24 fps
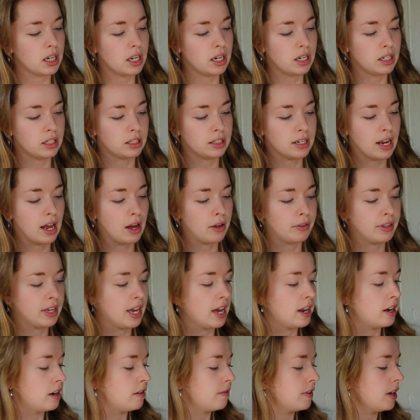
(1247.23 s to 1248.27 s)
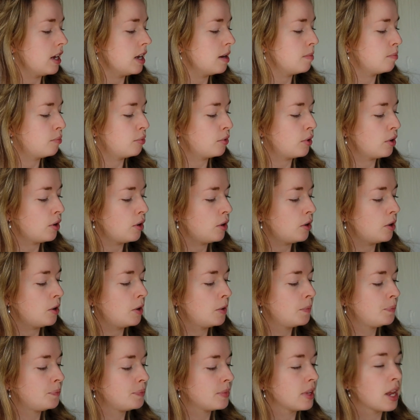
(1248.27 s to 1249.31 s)
It is now the end of
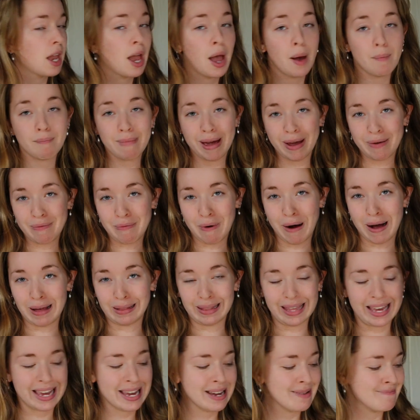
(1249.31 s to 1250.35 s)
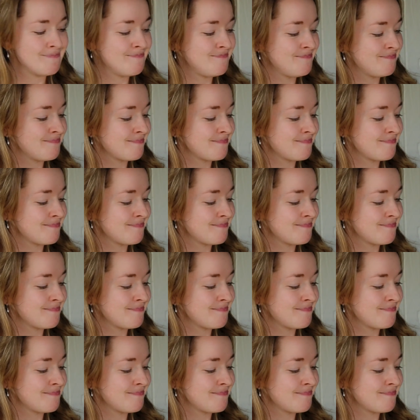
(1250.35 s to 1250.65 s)
April. My wallet.